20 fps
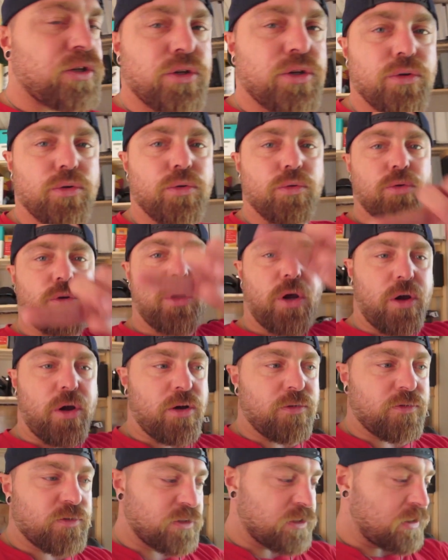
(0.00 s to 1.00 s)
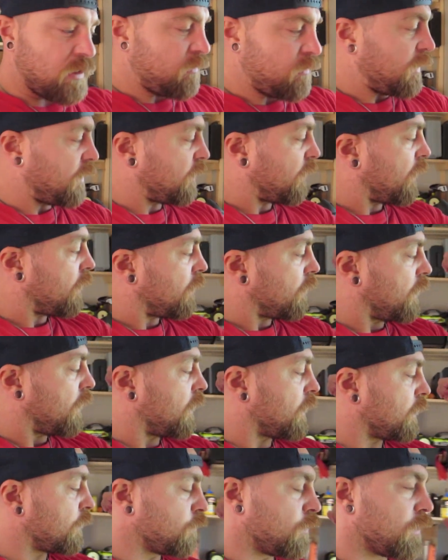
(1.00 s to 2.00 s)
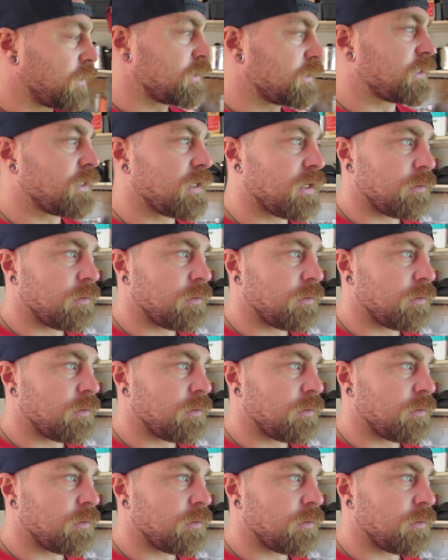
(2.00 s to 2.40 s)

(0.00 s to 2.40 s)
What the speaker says: do curves and stuff like that, like what